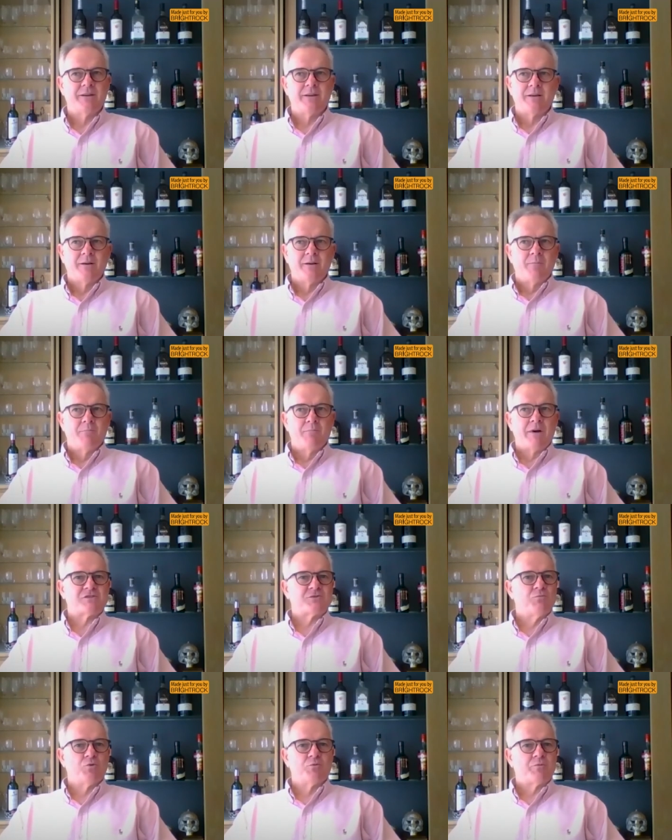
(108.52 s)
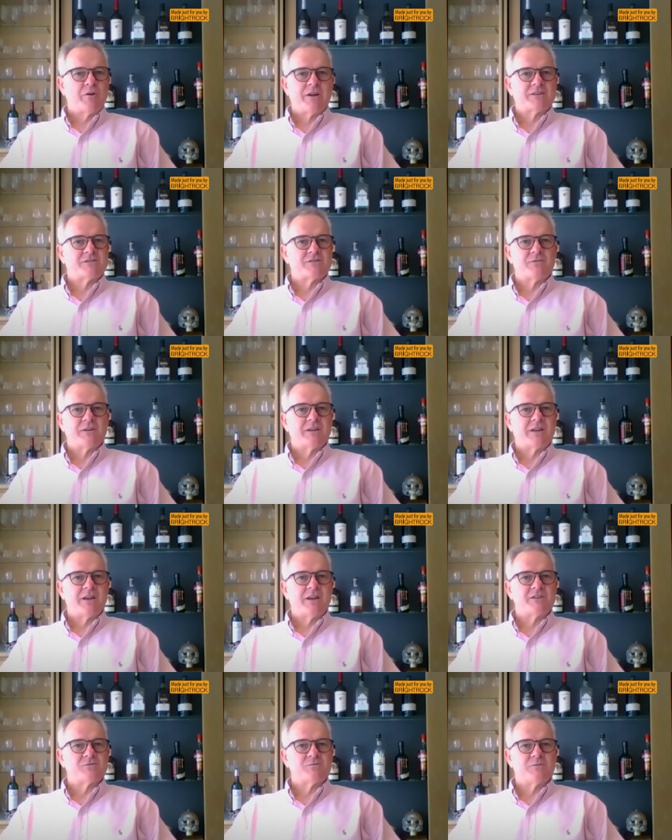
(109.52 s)
much more proactive
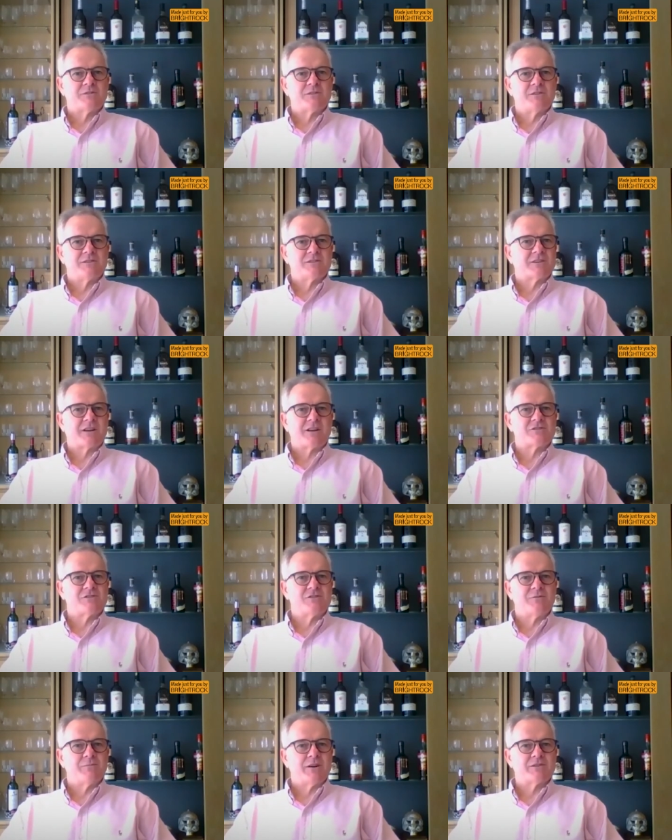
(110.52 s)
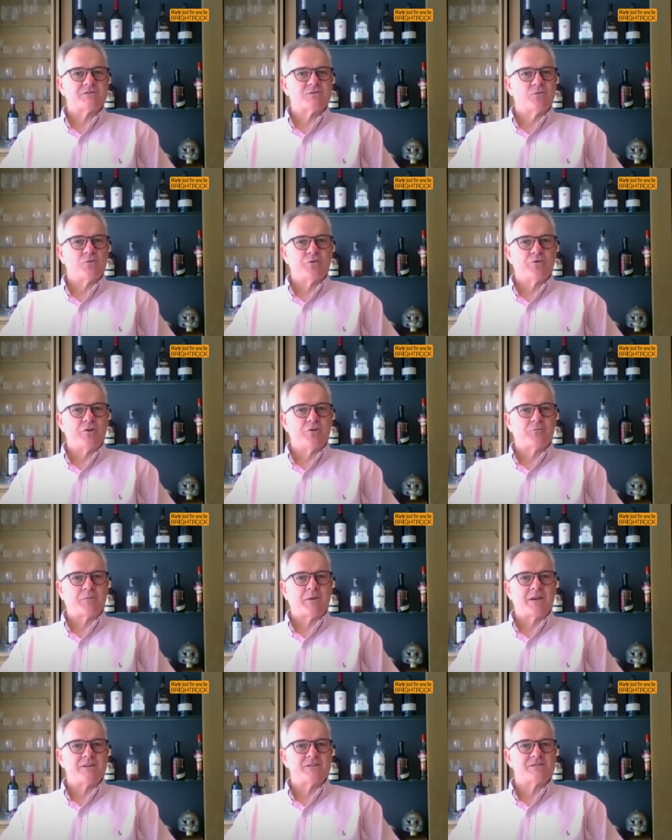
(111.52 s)
engagement and discussion amongst all the role
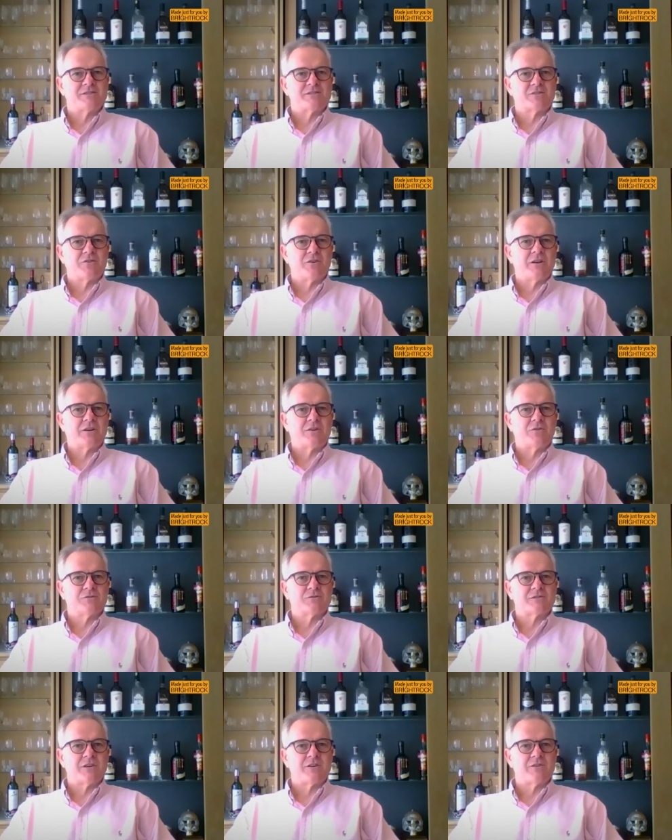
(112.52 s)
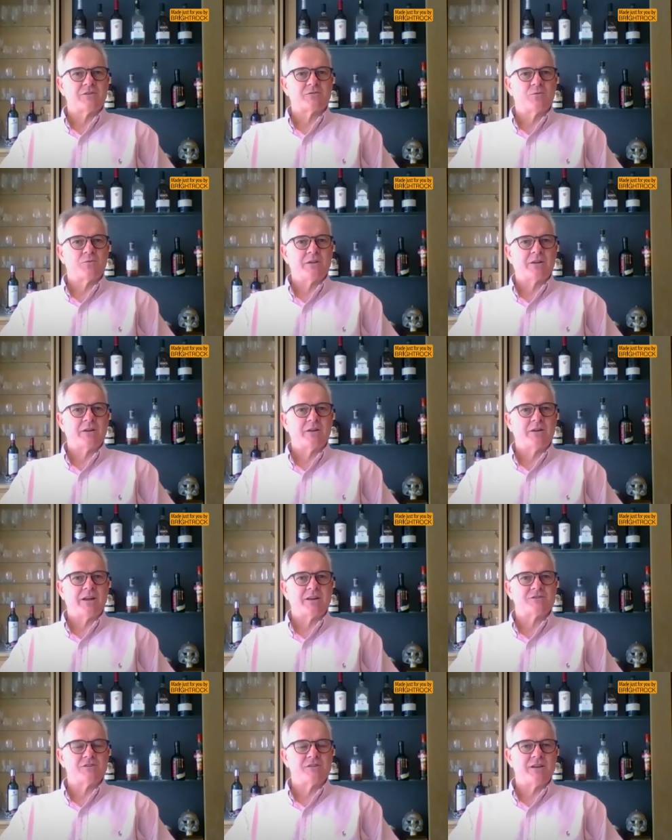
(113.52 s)
players is critical so that we can
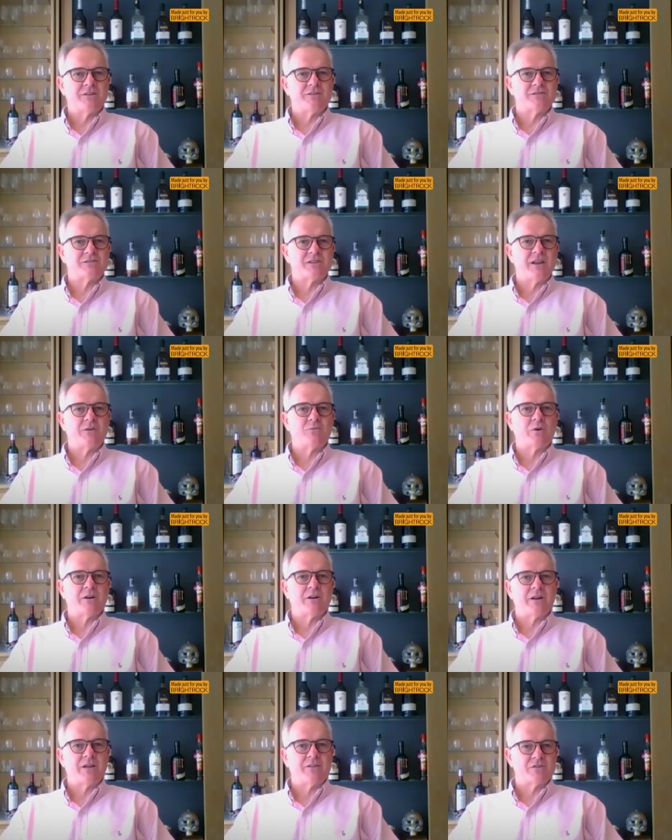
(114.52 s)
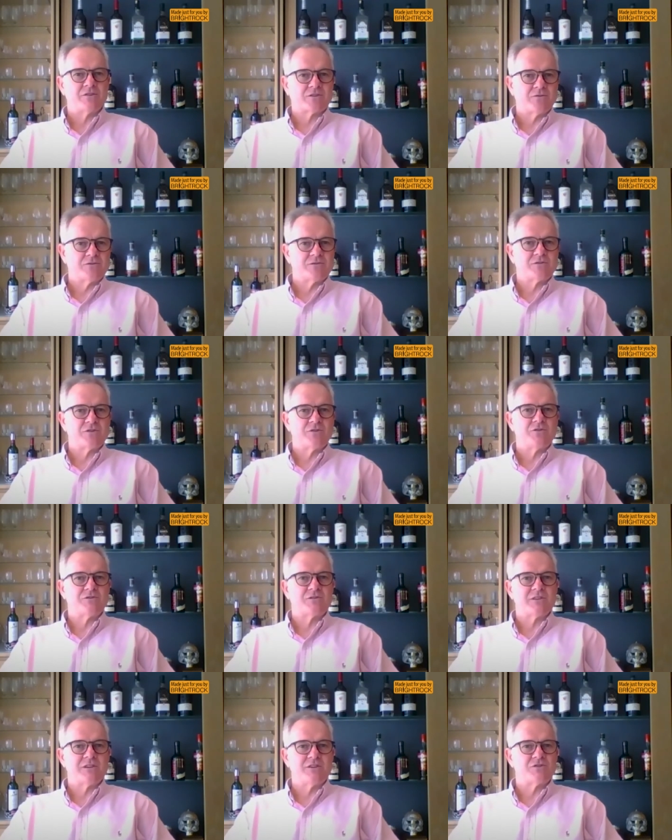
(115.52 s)
actually understand one another's
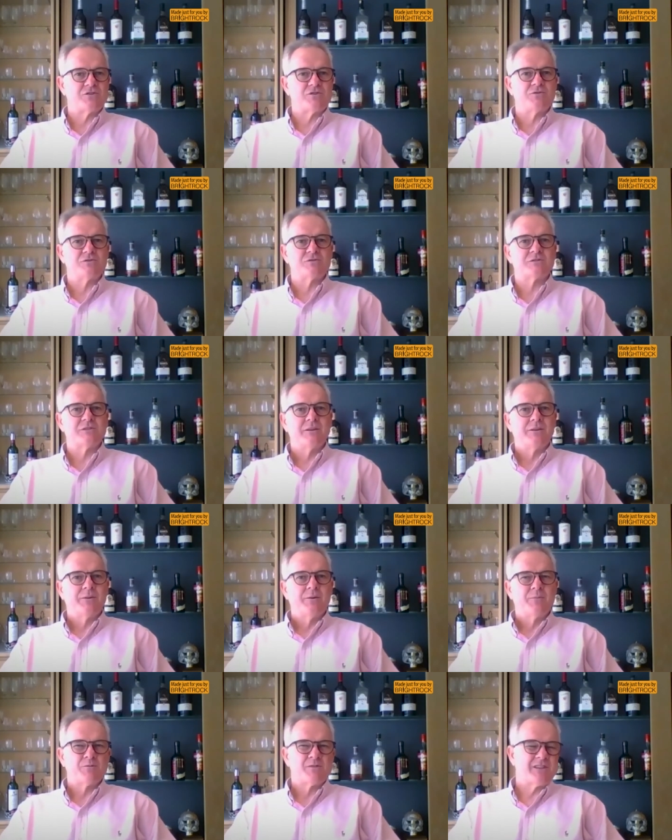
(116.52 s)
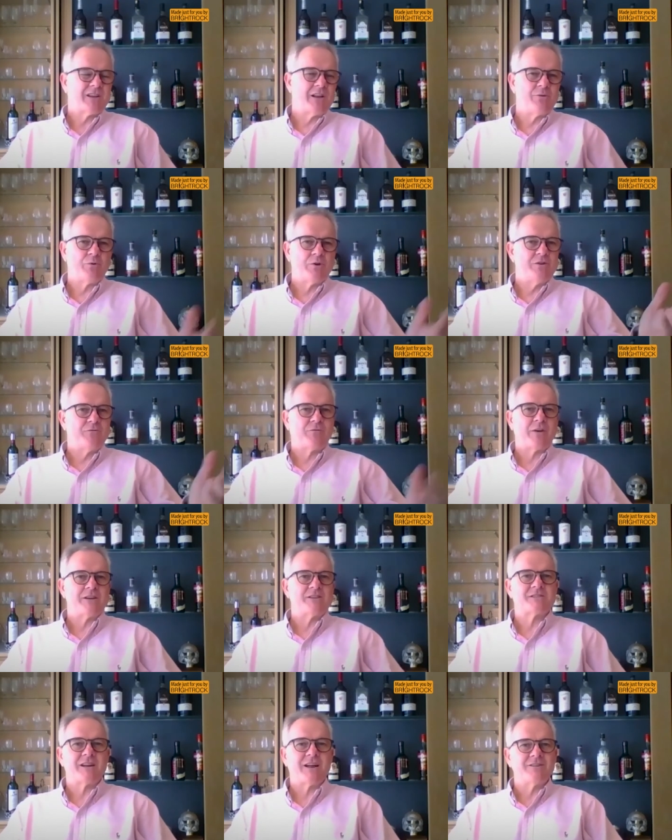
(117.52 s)
concerns, issues, particularly when you
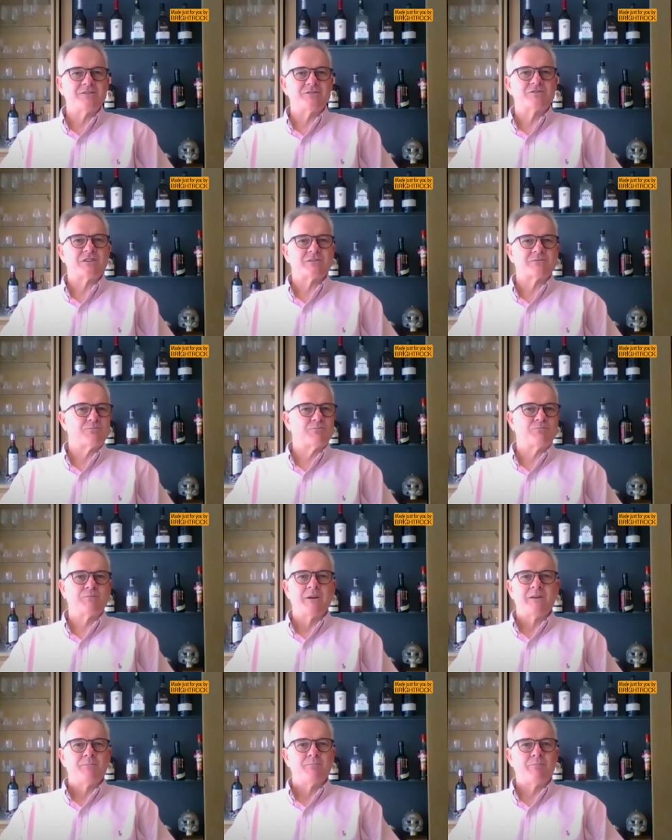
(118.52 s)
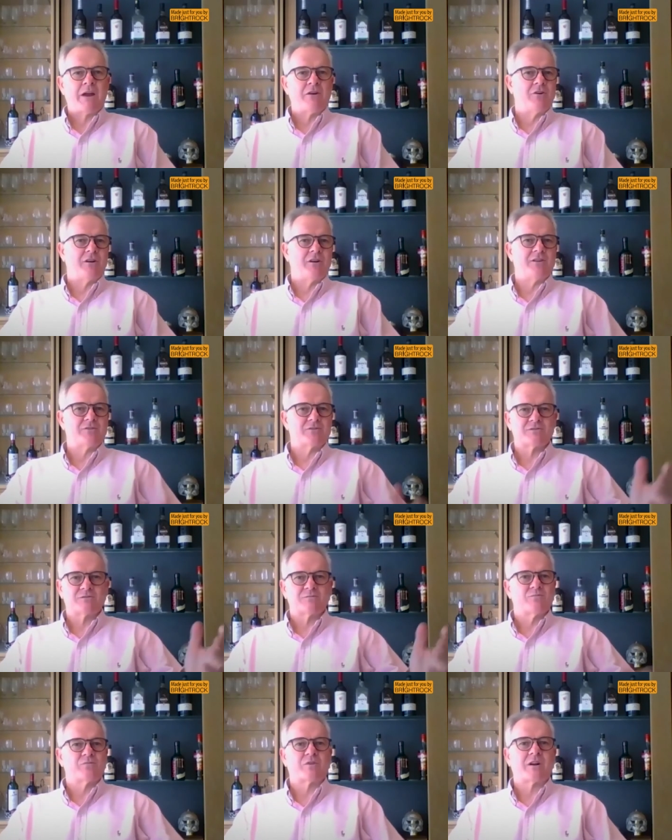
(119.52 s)
face un- paralleled
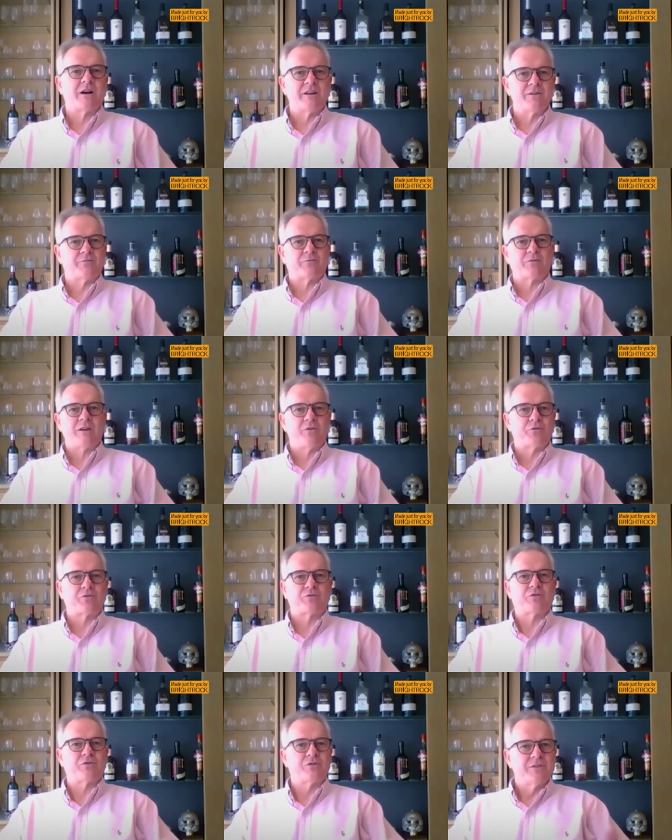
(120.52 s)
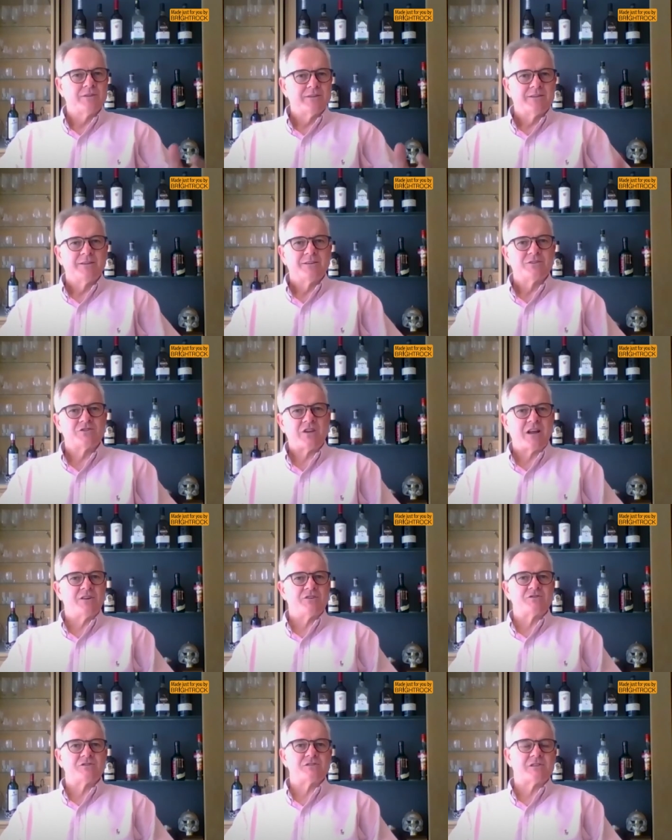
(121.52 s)
kind of health
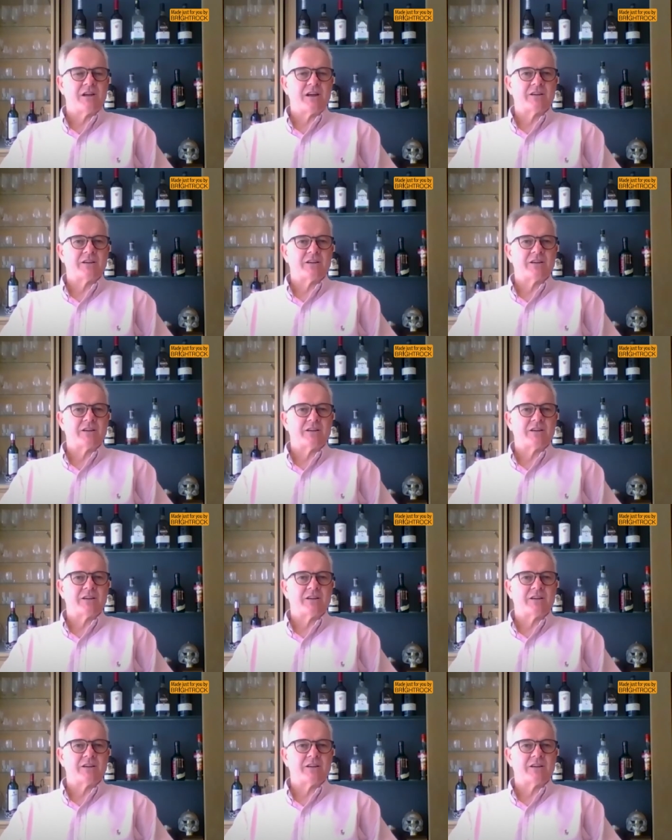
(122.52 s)
challenges like